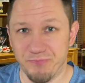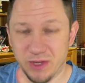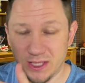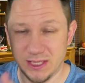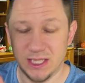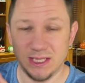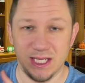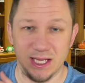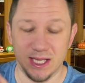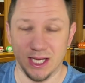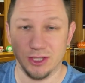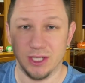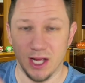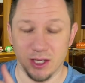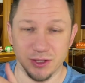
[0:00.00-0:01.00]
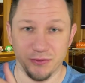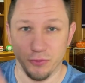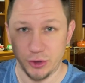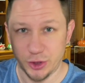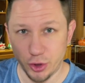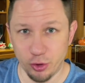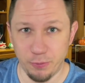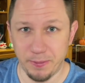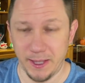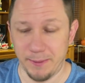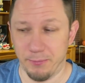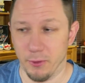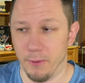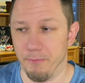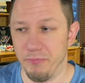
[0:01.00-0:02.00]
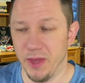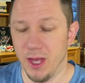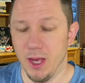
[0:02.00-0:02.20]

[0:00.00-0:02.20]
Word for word: $60,000 for two people,